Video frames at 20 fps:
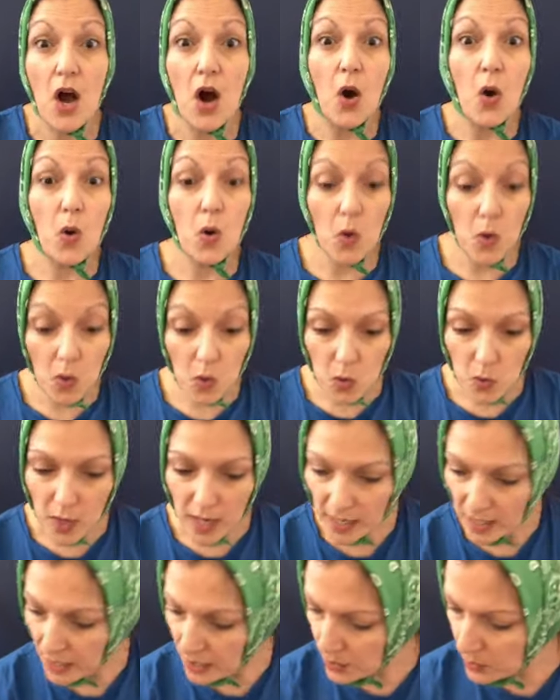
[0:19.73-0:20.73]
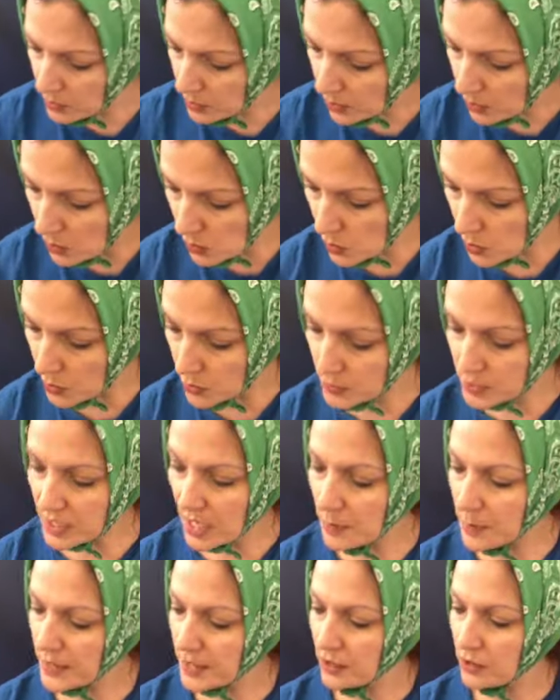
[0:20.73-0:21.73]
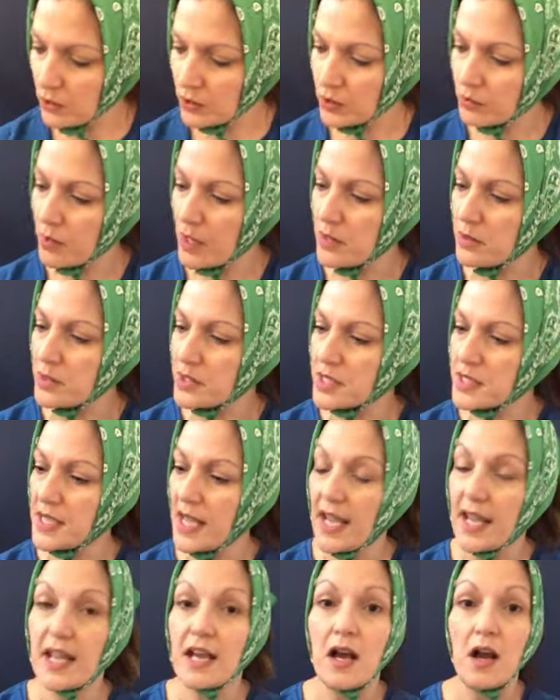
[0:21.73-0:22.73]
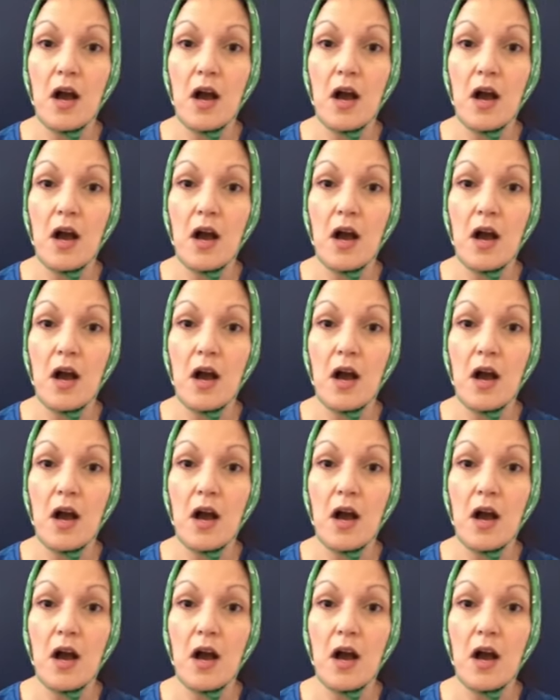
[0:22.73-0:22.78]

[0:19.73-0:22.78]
Oh, hello. Oh, who's coming along the road today?